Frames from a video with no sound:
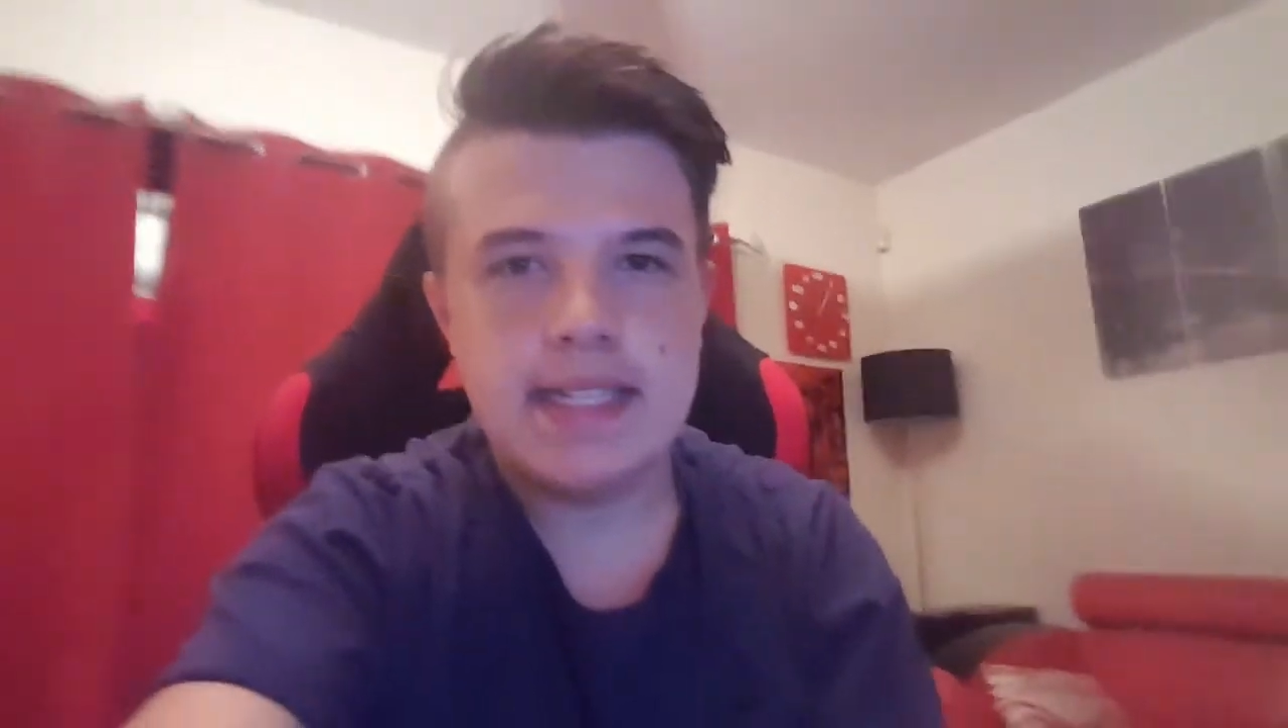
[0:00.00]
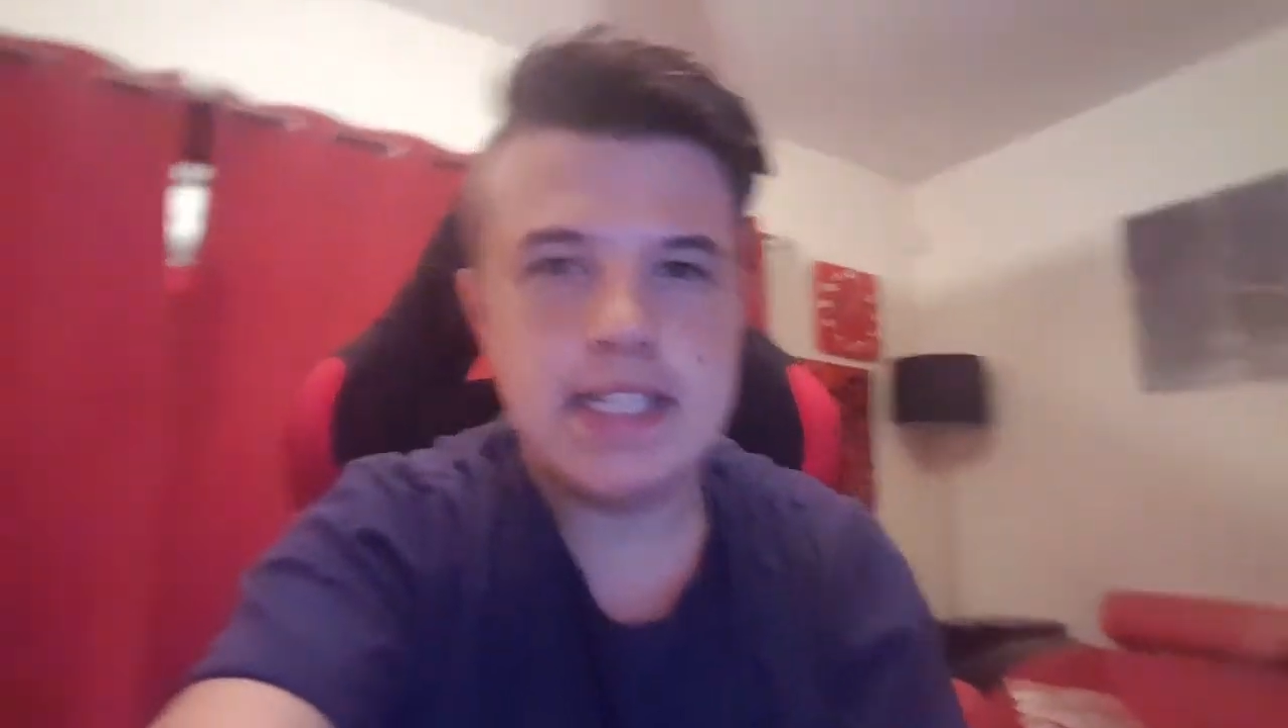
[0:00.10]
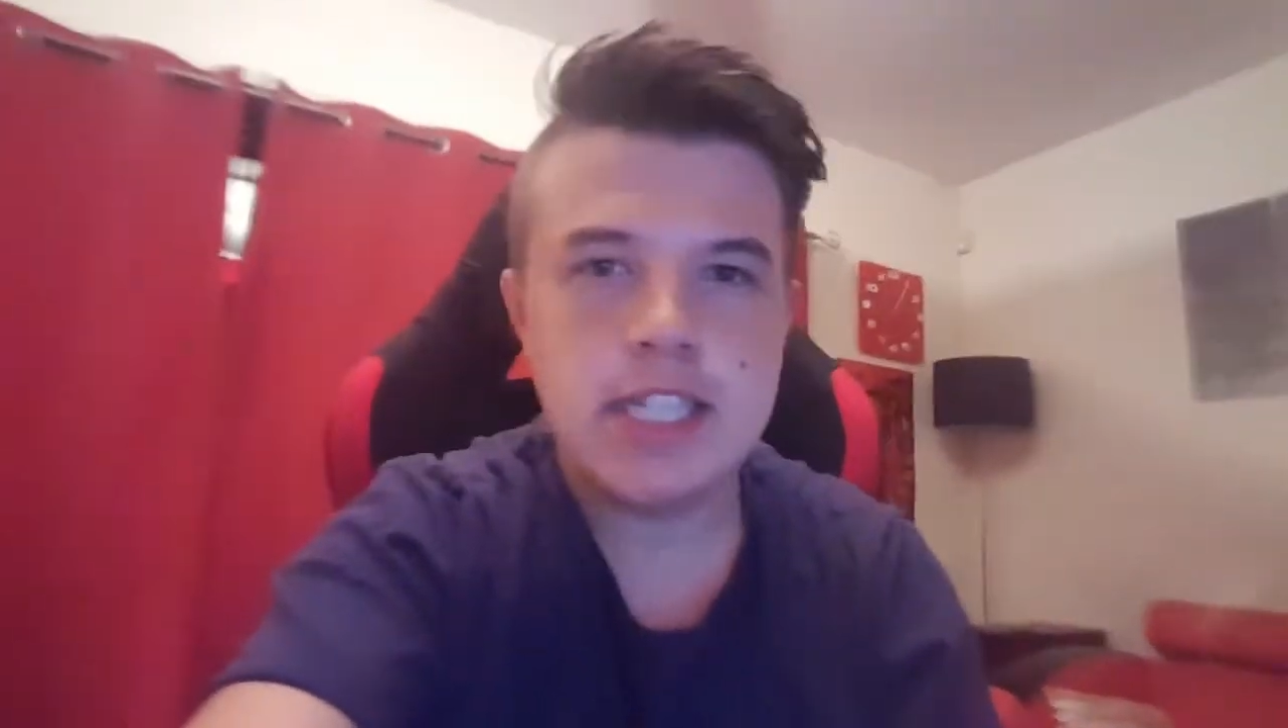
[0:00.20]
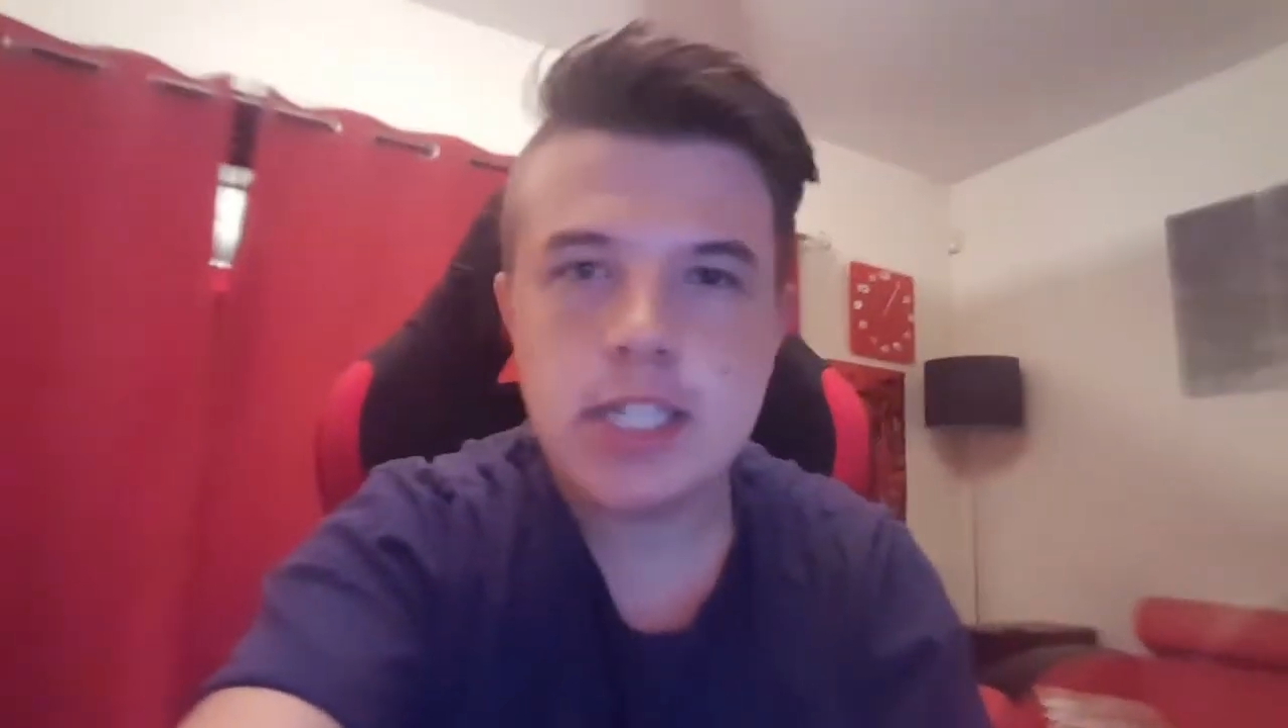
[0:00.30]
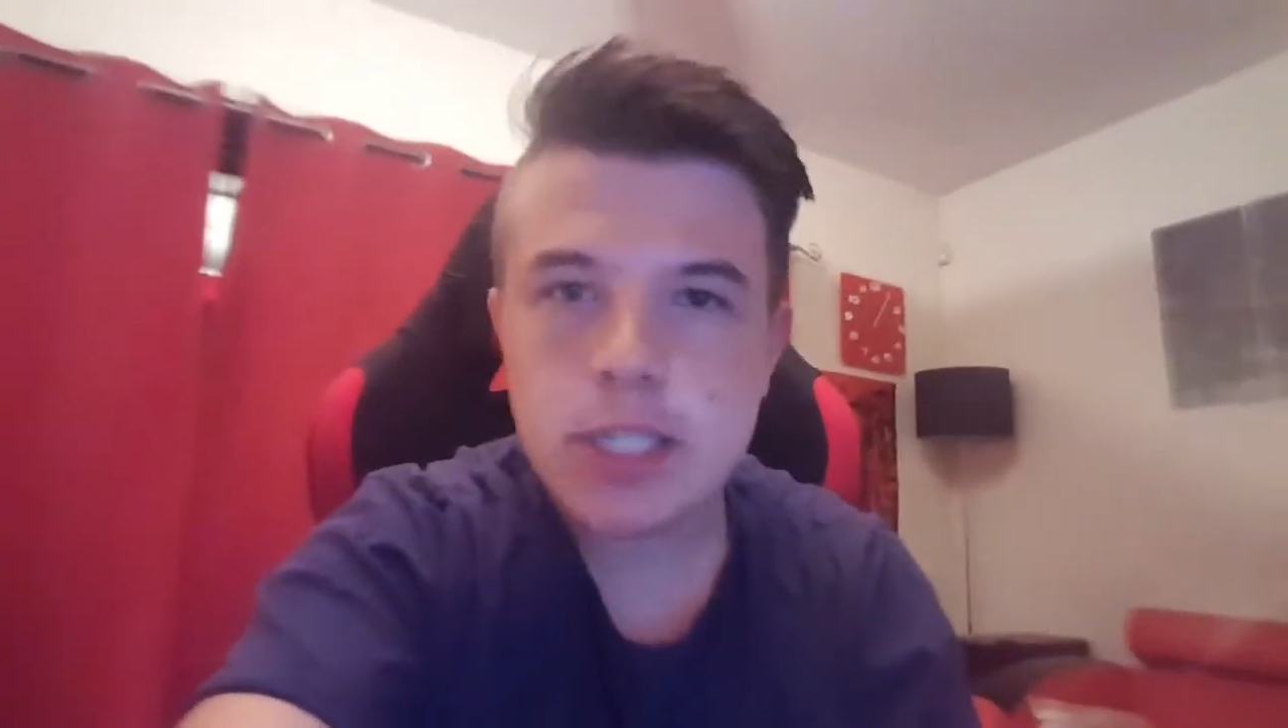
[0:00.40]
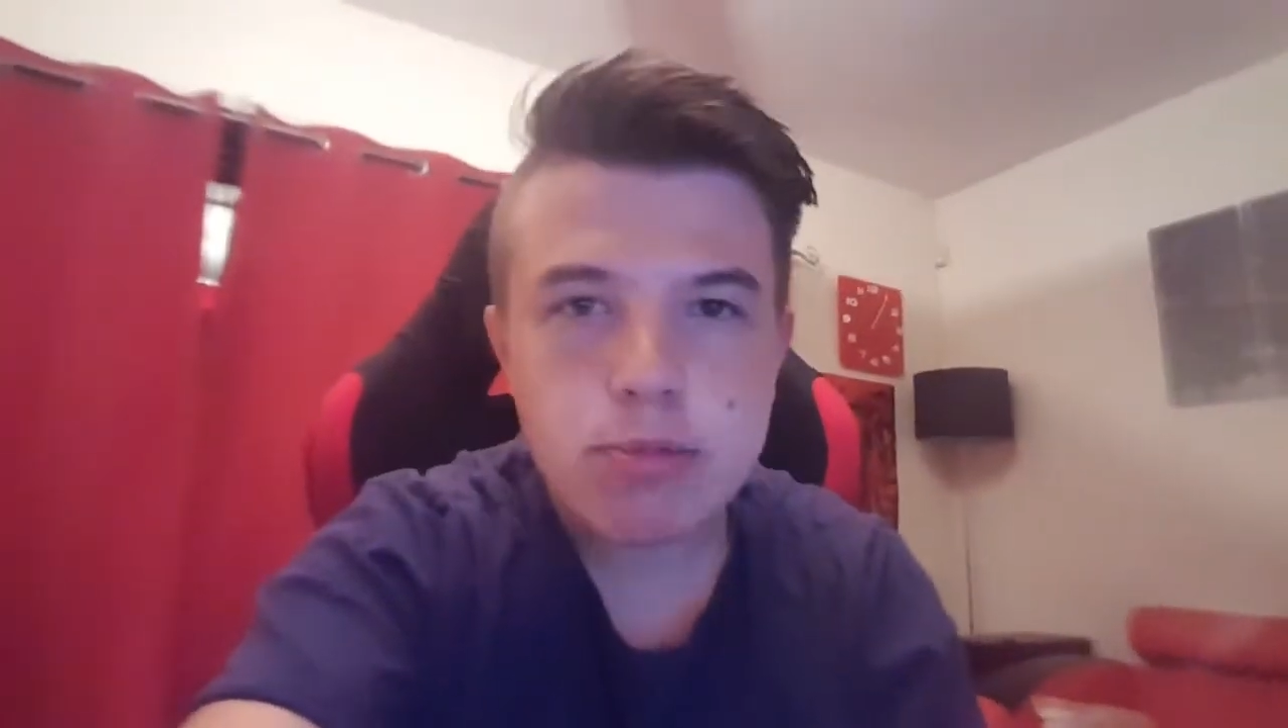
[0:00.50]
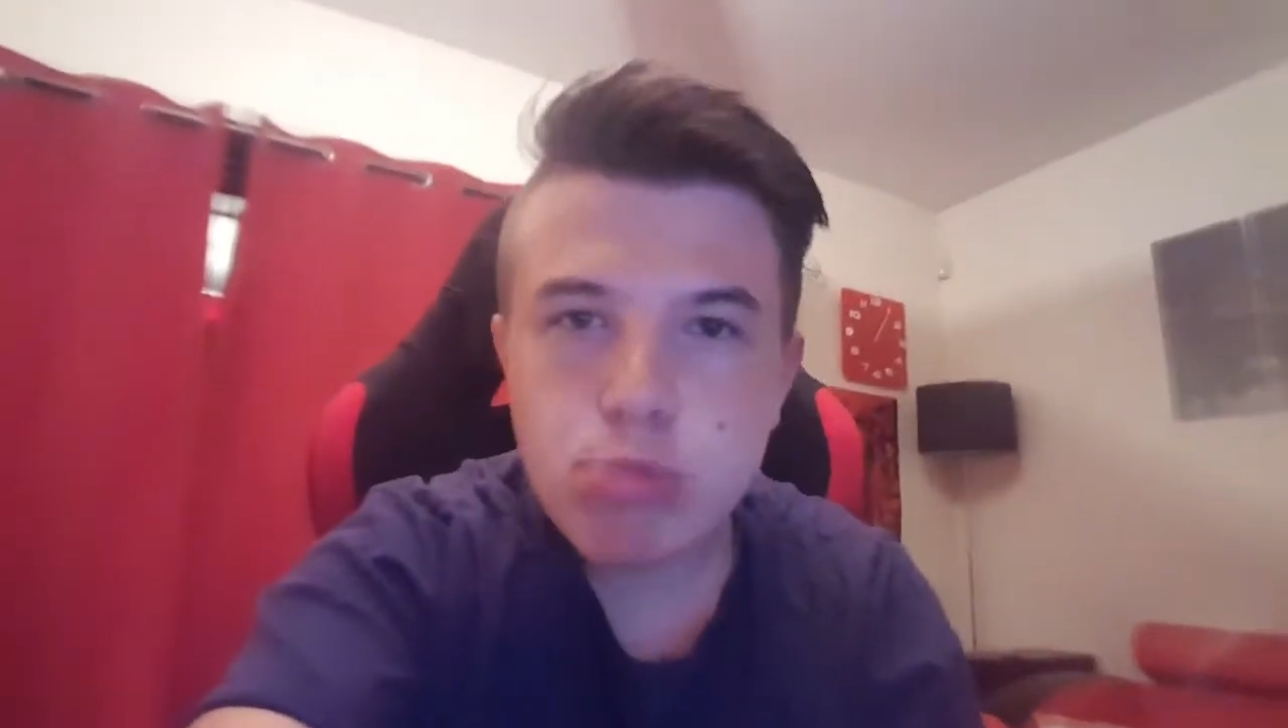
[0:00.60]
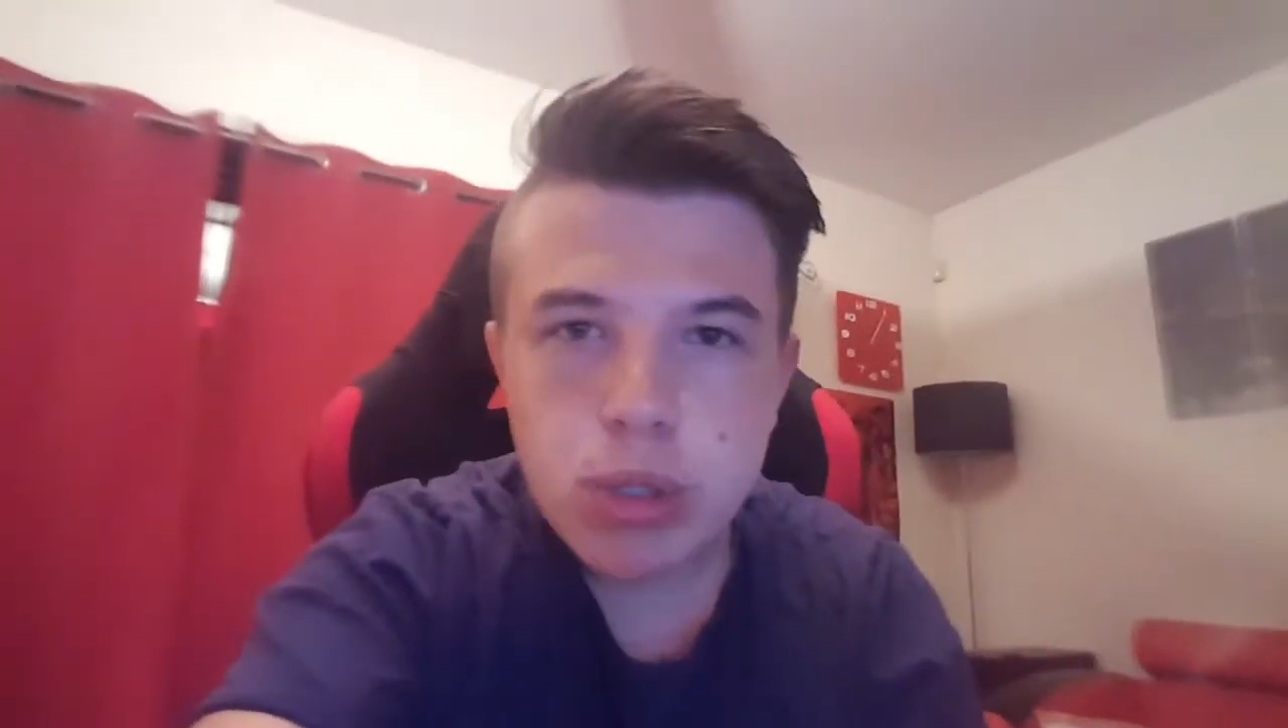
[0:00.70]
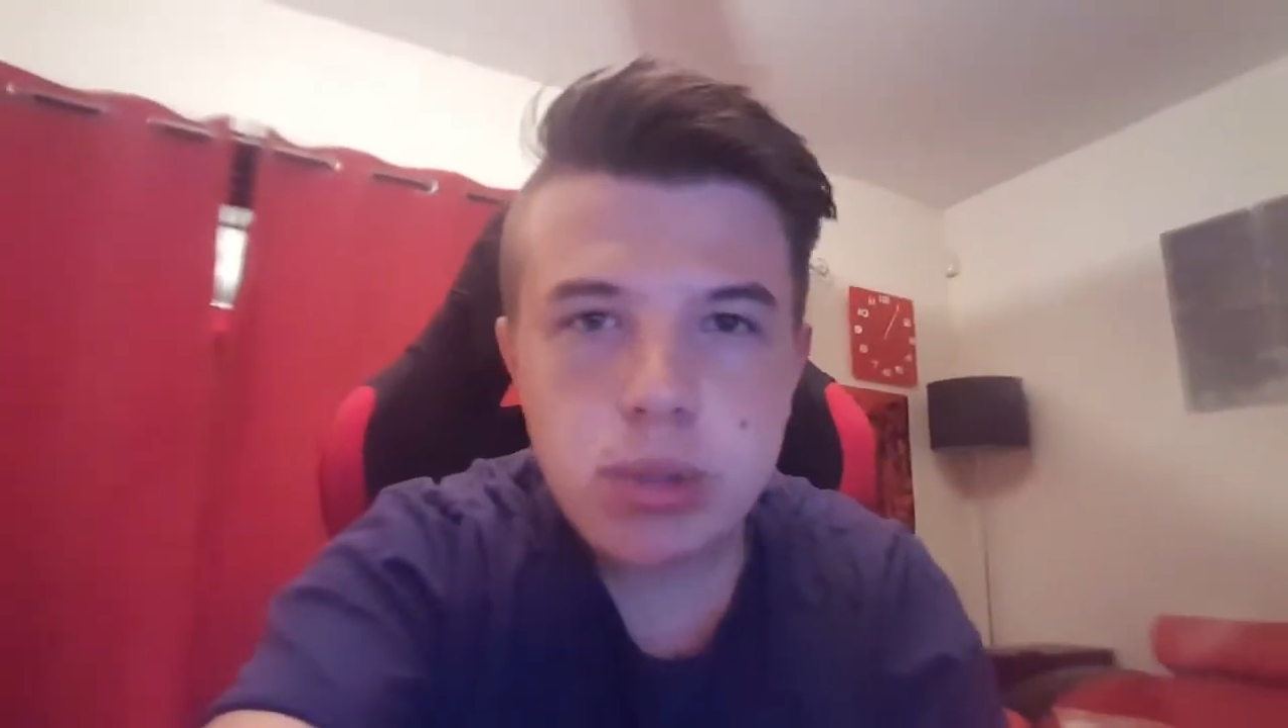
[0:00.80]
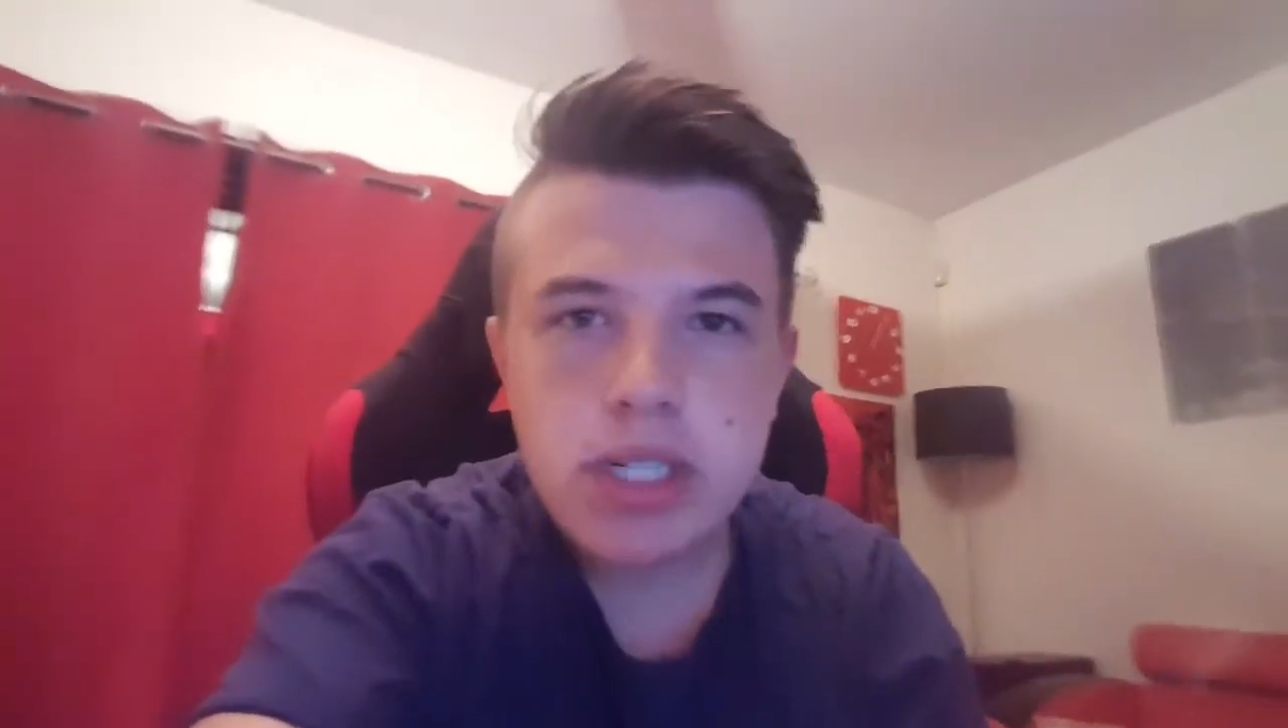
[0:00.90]

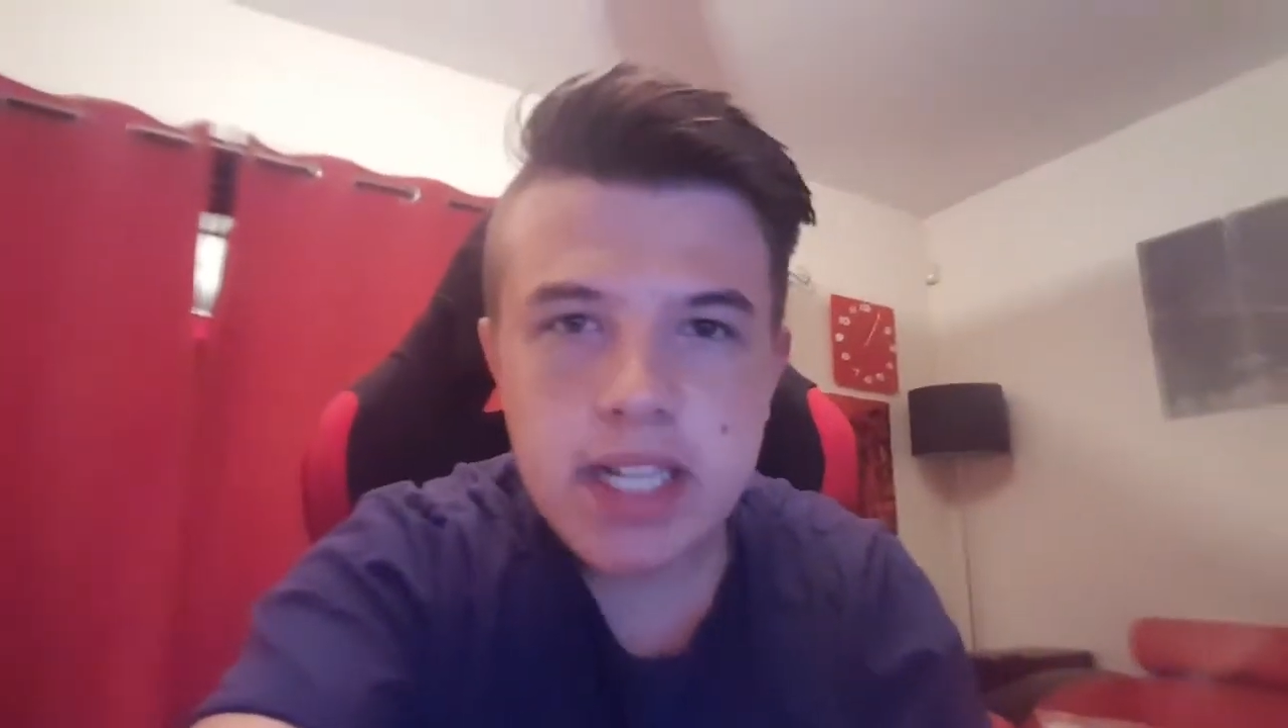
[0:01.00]
screwed